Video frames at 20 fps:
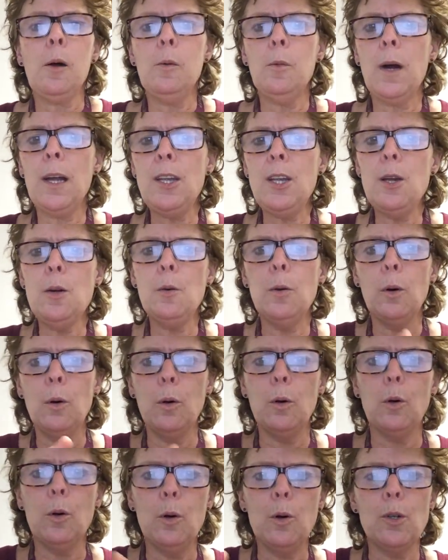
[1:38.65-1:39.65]
When you
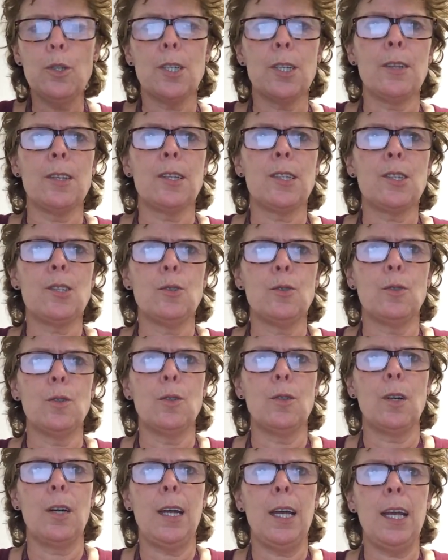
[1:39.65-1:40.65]
order the
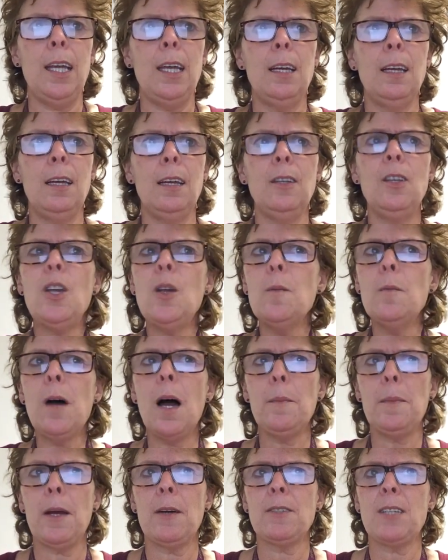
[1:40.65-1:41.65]
story, you
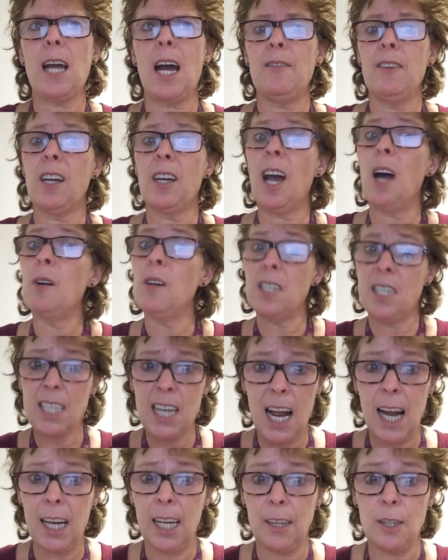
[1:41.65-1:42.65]
might be able to have a go at
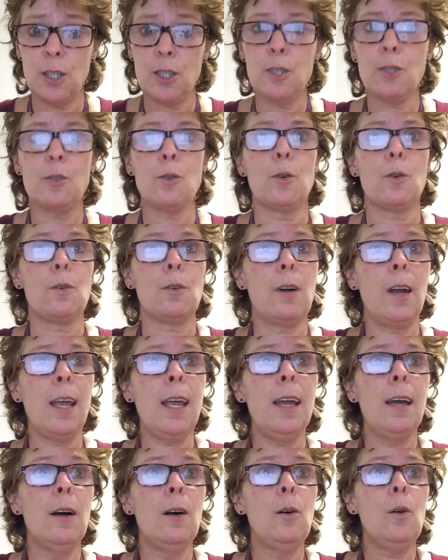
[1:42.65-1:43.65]
telling the
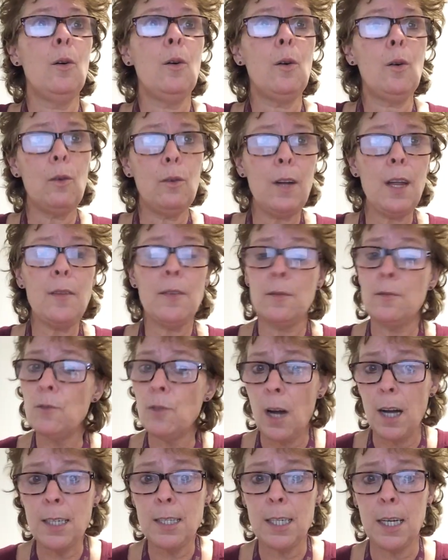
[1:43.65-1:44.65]
story or even
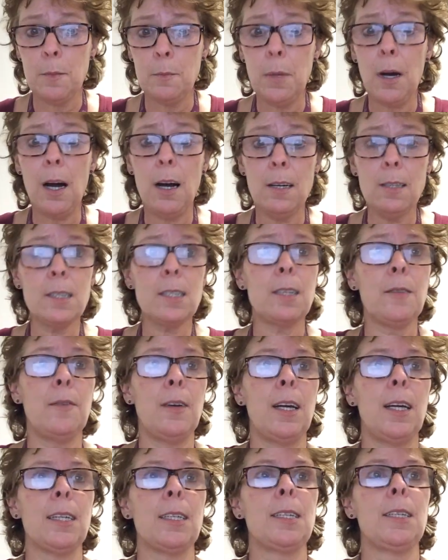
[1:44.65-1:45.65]
writing parts of
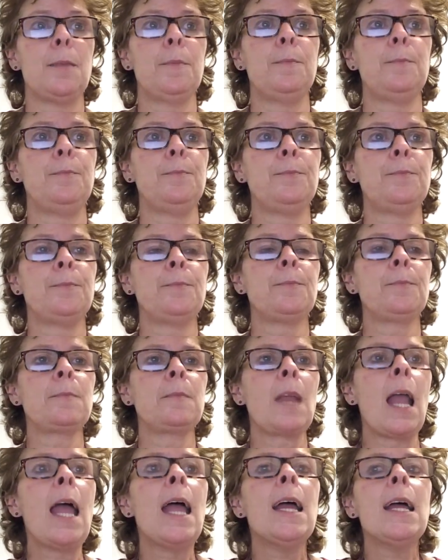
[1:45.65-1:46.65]
it.
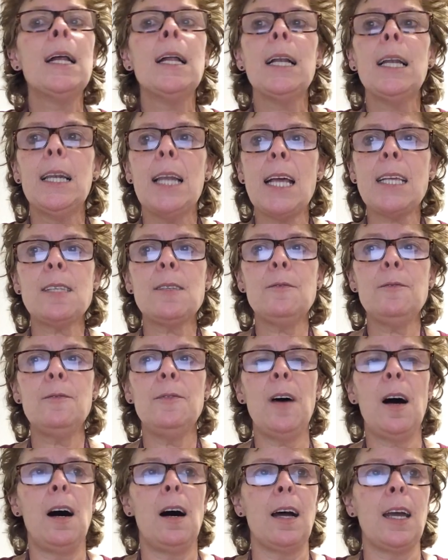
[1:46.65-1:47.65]
Lesson
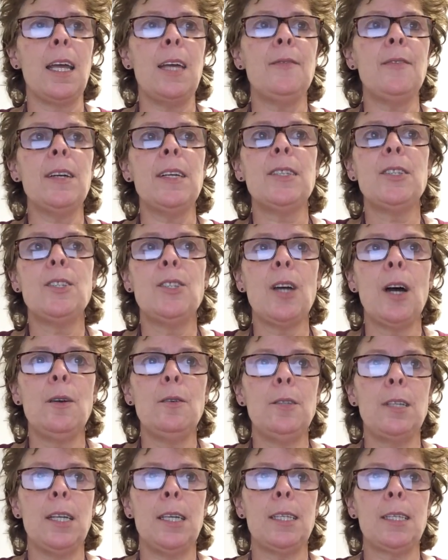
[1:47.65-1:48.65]
5 is
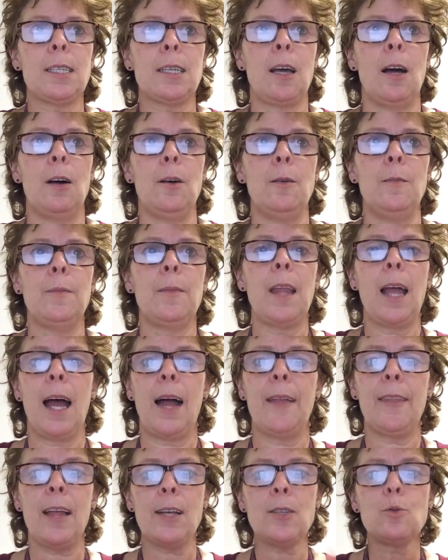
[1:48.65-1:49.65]
Do Disco,
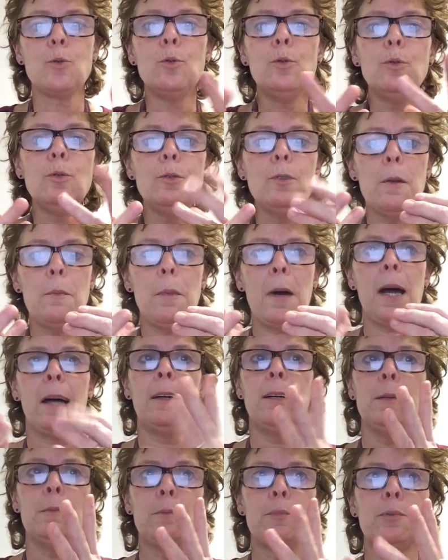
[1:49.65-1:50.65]
and that's all
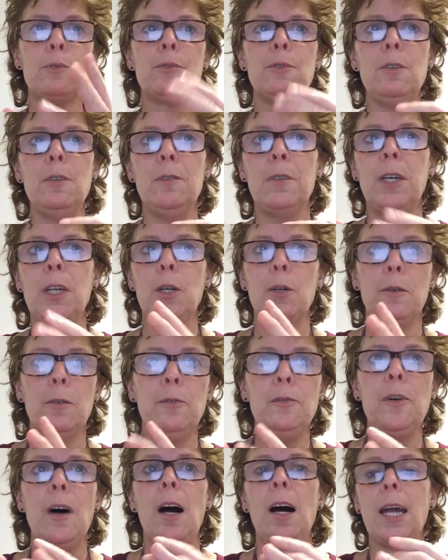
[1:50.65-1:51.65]
about improving your
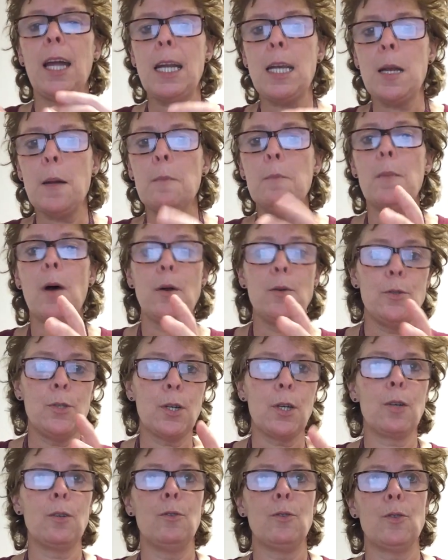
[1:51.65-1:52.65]
fine
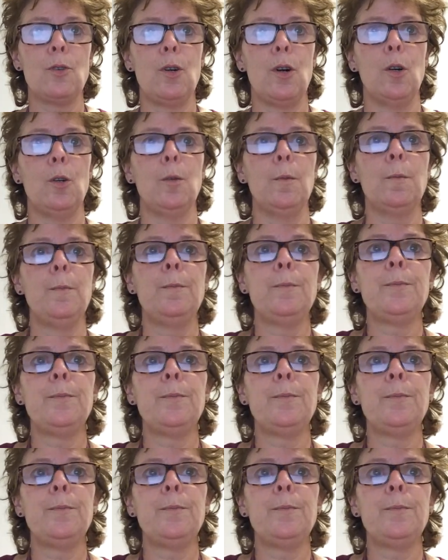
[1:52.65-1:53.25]
motor control.